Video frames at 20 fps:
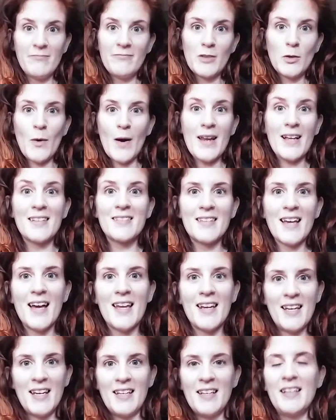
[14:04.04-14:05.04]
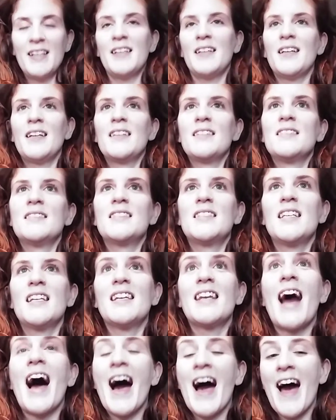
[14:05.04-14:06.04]
quite excited
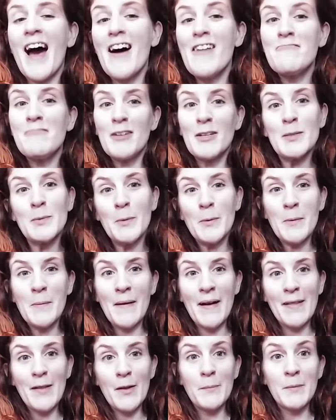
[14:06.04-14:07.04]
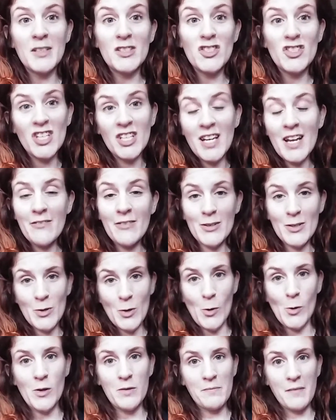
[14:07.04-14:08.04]
to not have multiple myeloma, she never
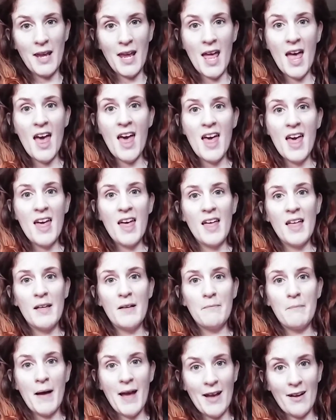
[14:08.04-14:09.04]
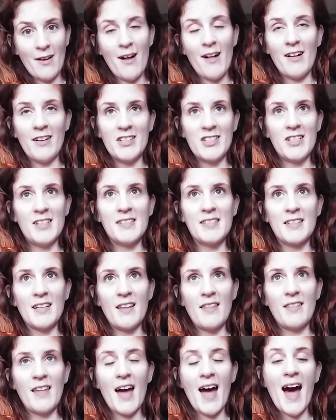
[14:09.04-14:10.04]
told me, my
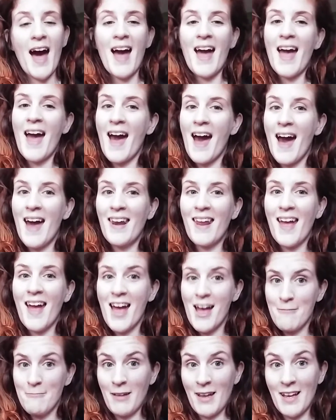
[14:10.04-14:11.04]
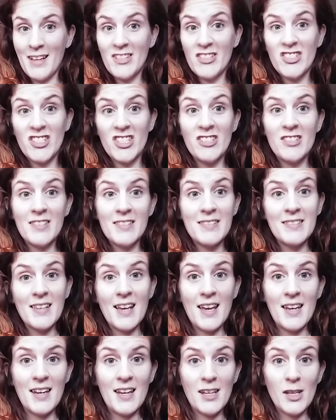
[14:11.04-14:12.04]
oncologist, that I had MGUS. She just
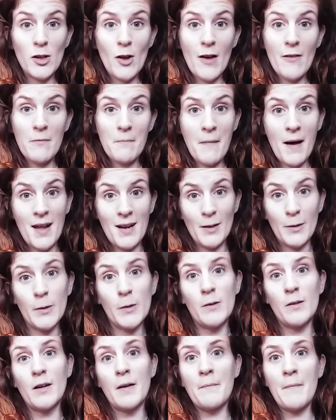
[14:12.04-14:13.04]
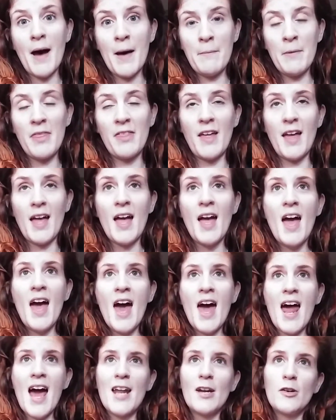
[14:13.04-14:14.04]
said, you have a monoclonal gammopathy.
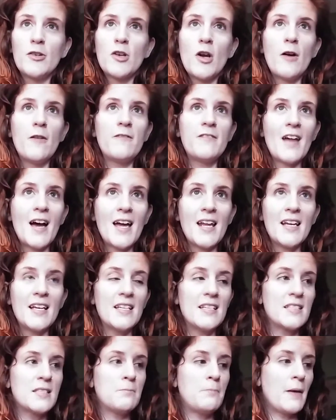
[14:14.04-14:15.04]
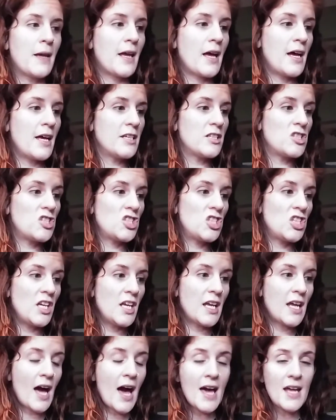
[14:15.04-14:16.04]
And I don't know if that is because
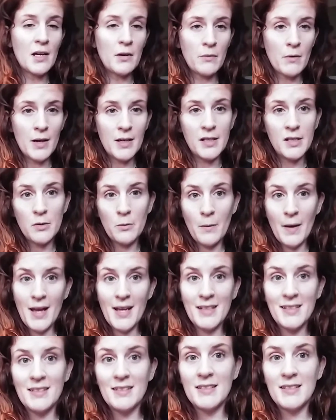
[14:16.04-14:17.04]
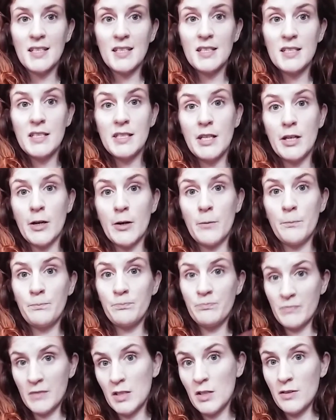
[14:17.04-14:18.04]
she kind of wanted to wait till,
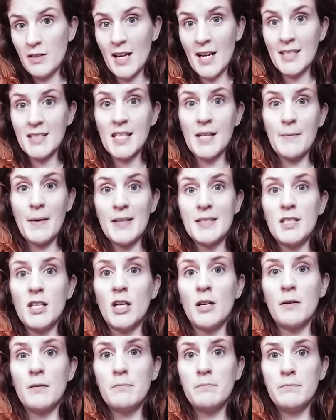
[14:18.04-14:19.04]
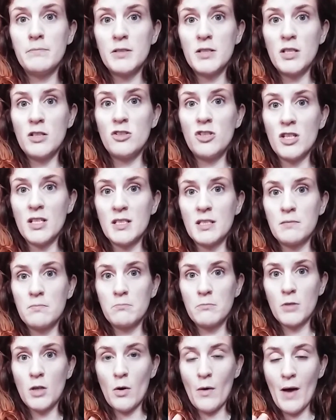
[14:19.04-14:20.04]
you know, the next time I see her to just
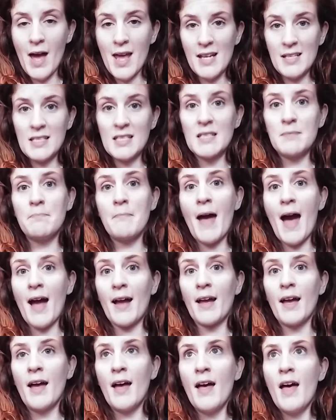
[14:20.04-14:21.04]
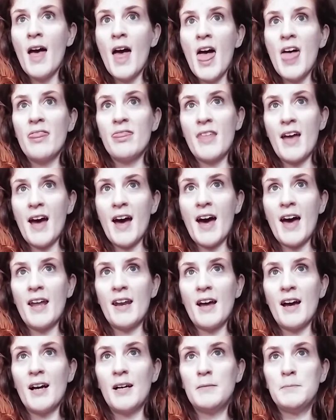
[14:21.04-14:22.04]
go ahead and smack
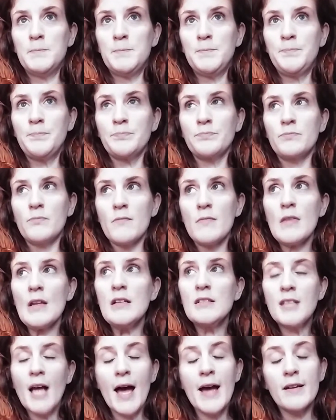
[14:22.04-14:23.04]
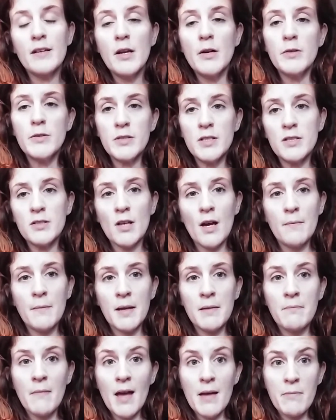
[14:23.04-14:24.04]
that diagnosis on
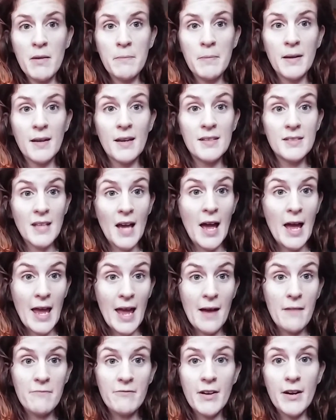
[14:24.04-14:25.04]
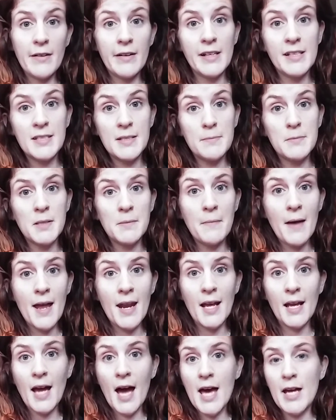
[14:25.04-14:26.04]
me, maybe because I am very
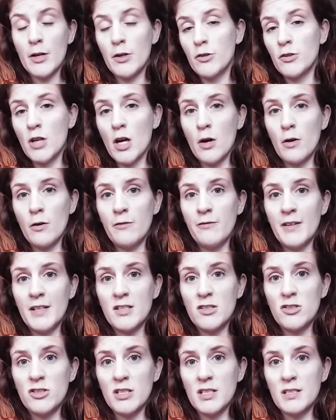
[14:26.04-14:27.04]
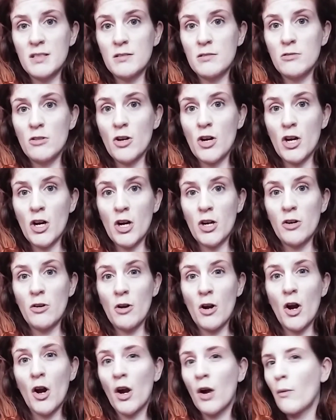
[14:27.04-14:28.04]
symptomatic. I don't know if it's just her
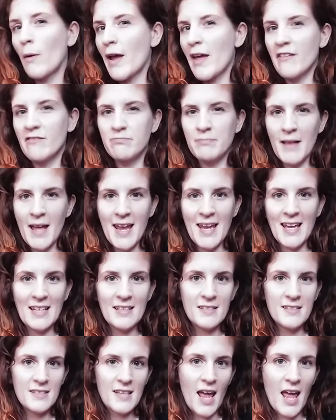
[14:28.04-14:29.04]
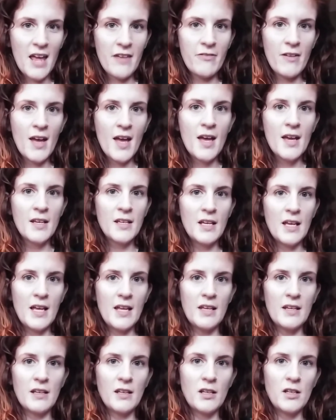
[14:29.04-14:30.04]
way of playing it safe.
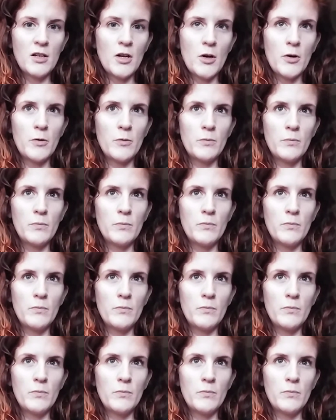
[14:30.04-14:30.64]
And, you know,